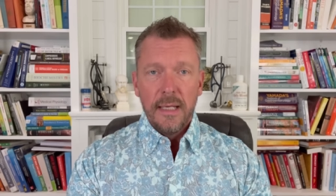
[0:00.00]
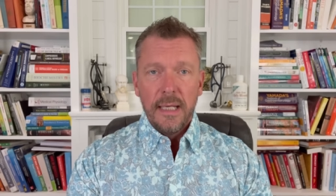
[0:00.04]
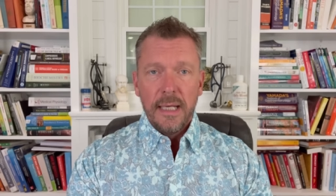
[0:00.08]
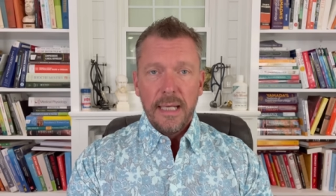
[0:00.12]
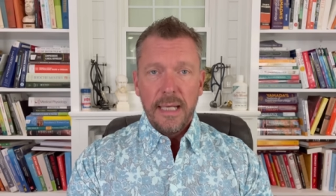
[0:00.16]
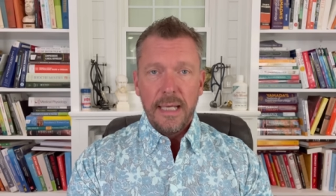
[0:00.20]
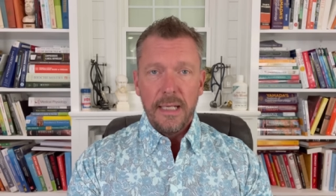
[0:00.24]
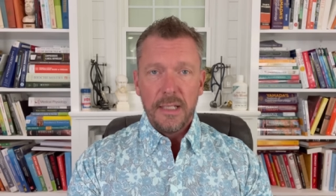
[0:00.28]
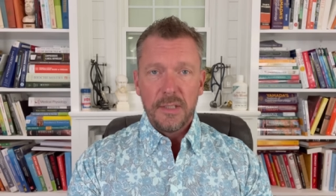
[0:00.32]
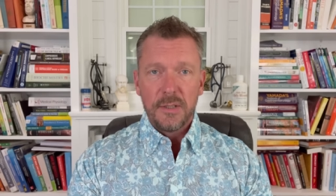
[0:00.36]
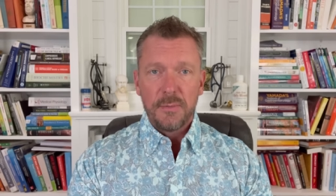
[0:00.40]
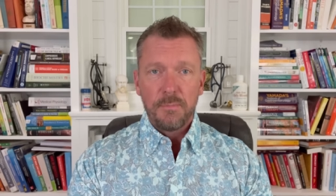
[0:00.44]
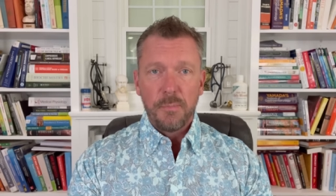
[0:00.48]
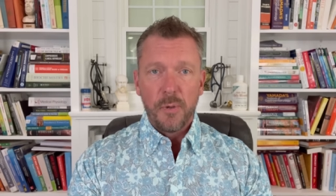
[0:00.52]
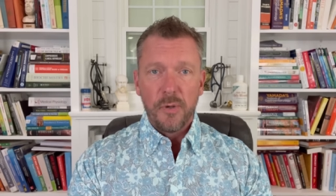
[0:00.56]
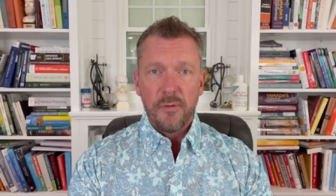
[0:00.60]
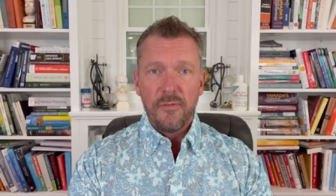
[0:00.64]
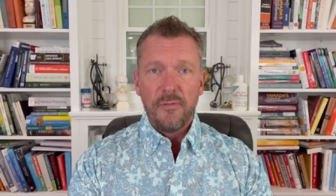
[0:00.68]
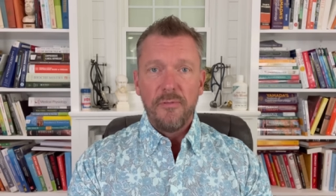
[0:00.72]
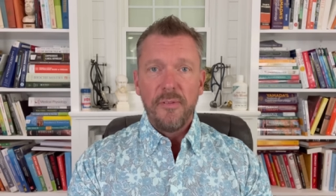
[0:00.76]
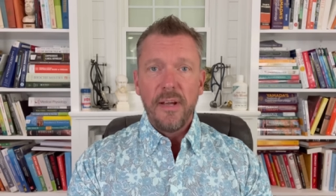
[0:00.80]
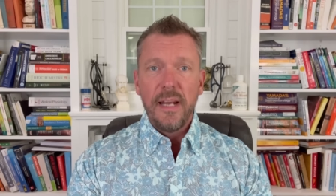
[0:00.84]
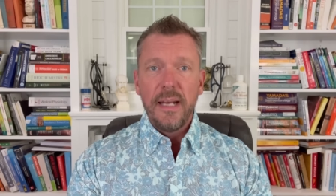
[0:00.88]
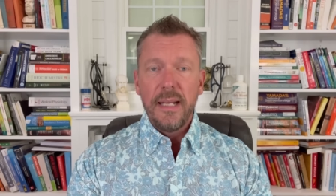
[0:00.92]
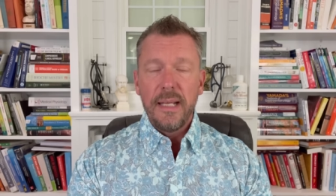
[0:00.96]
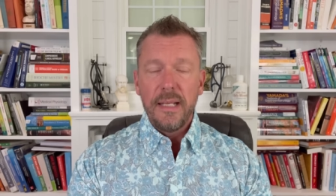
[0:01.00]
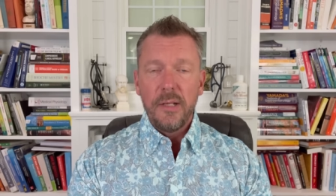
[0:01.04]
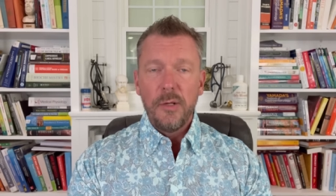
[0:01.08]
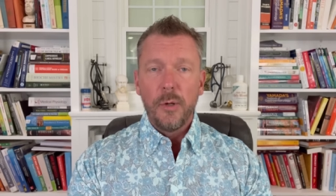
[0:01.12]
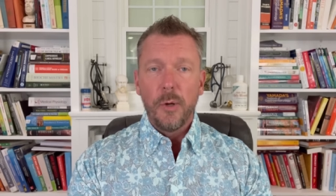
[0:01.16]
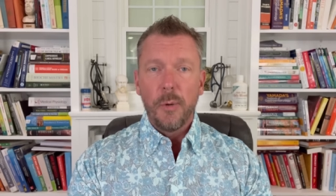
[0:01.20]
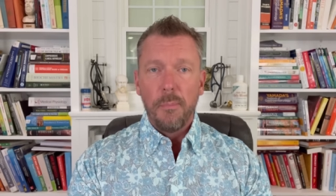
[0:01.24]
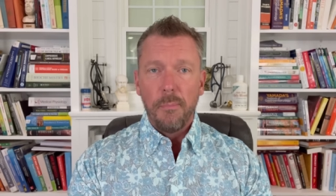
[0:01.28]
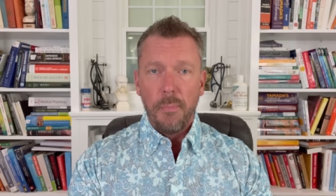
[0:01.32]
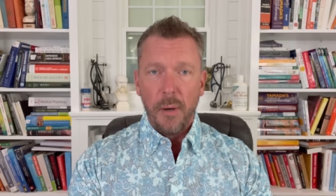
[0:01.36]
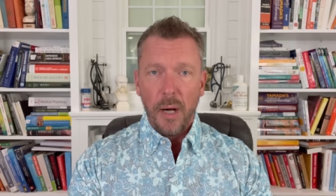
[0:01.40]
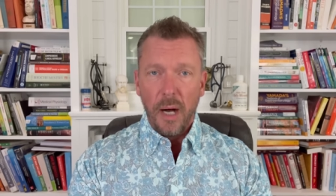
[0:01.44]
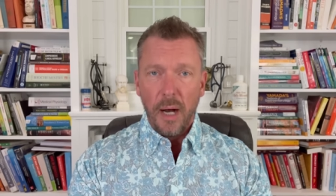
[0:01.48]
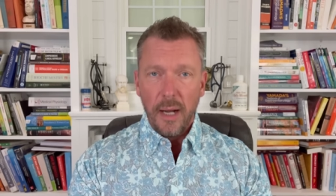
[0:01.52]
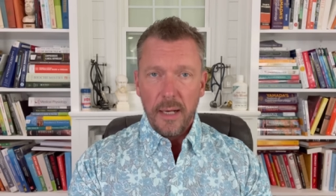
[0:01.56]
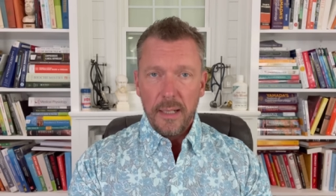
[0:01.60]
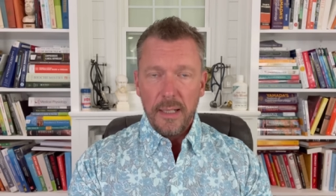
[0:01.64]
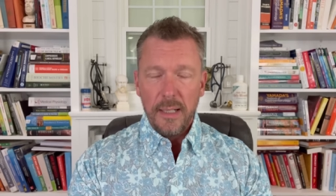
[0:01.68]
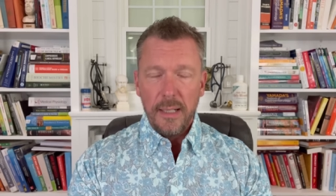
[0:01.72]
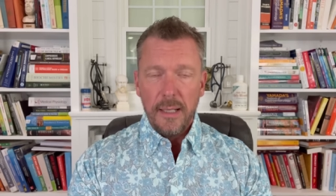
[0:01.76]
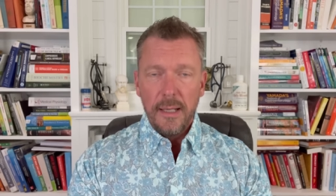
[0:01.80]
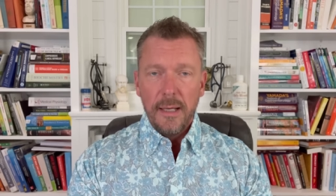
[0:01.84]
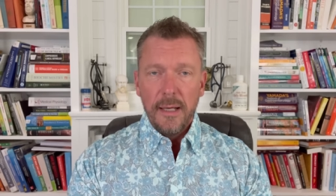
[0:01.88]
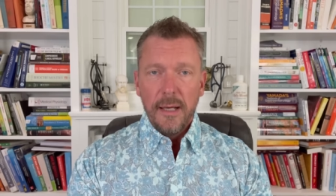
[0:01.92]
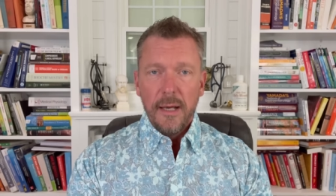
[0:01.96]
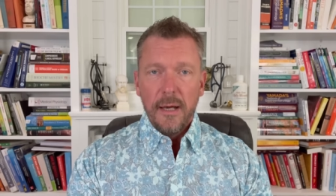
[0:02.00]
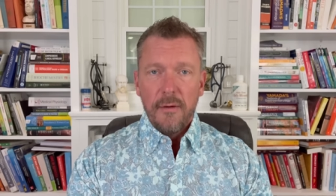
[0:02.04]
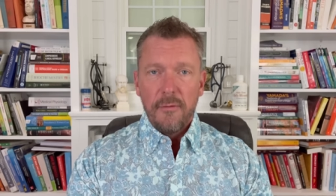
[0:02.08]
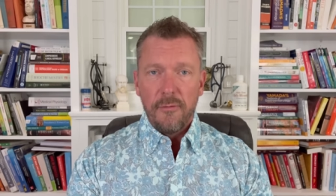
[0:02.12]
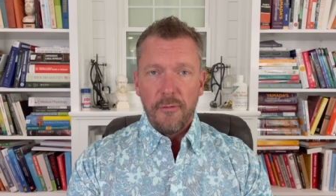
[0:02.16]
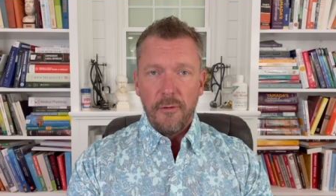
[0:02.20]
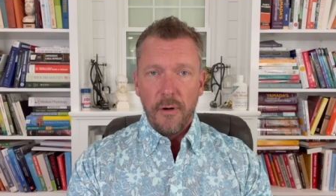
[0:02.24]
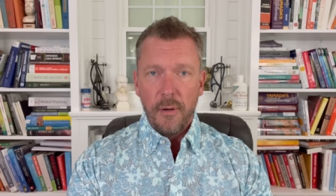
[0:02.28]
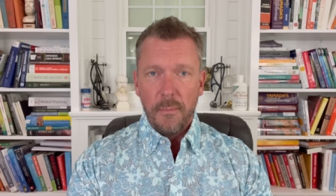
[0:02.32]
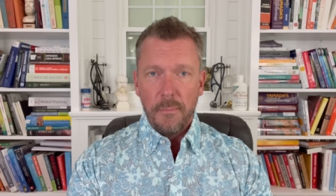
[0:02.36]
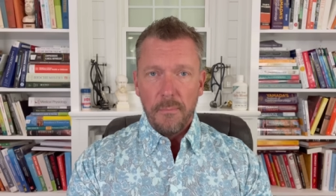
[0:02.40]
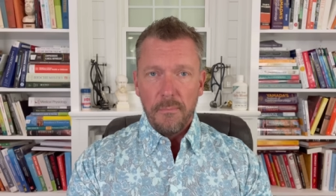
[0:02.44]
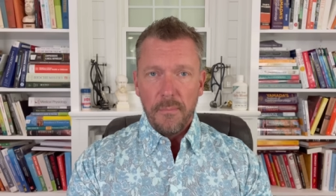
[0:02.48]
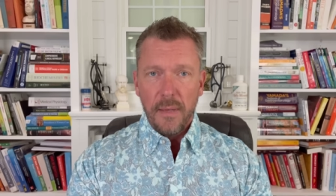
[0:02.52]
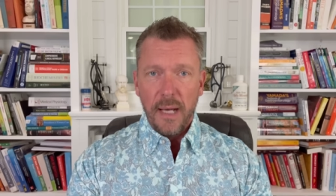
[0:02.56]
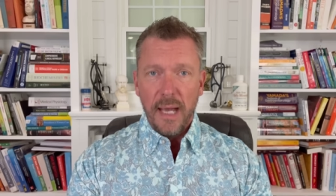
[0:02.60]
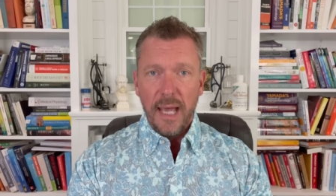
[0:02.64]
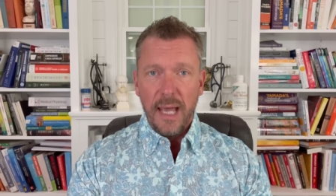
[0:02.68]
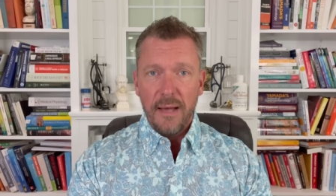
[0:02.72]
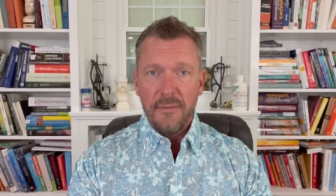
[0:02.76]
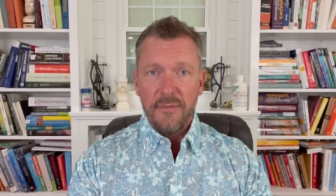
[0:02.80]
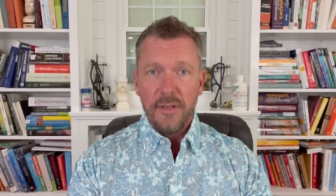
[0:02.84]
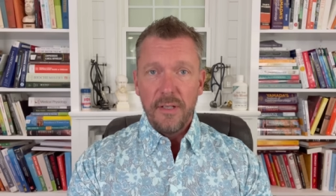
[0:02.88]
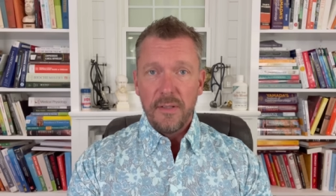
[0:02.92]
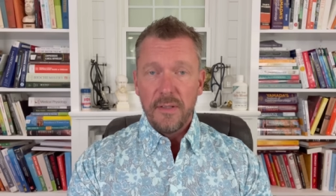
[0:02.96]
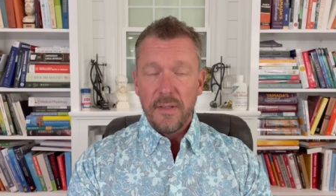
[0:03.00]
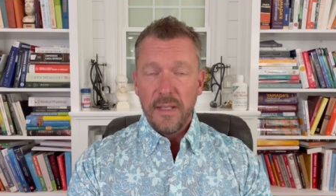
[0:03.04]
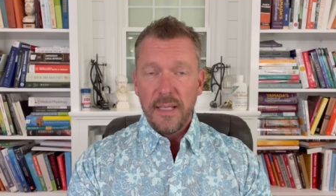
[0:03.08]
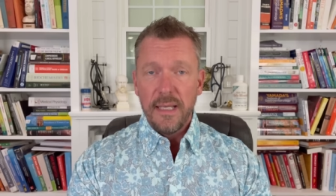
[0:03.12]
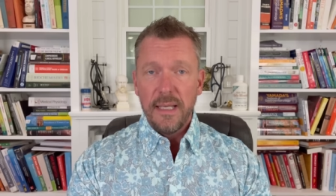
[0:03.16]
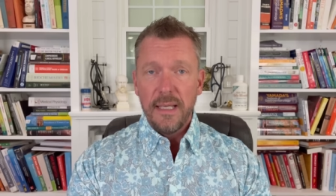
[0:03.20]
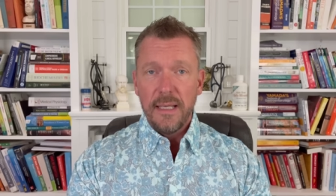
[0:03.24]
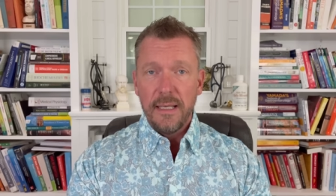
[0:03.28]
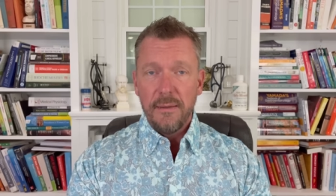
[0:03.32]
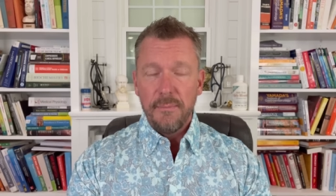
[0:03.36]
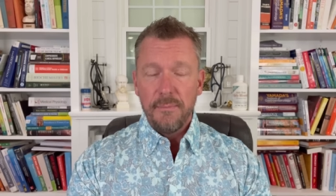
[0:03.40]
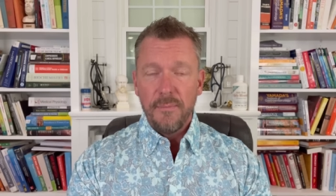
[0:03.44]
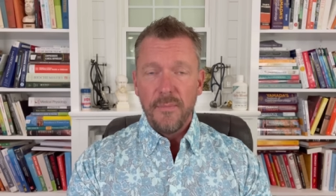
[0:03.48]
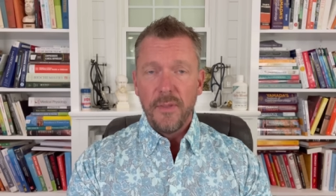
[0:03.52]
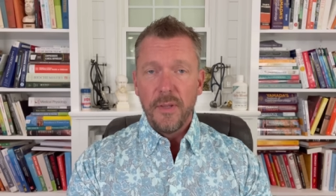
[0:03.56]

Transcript: is preventing your body from having the,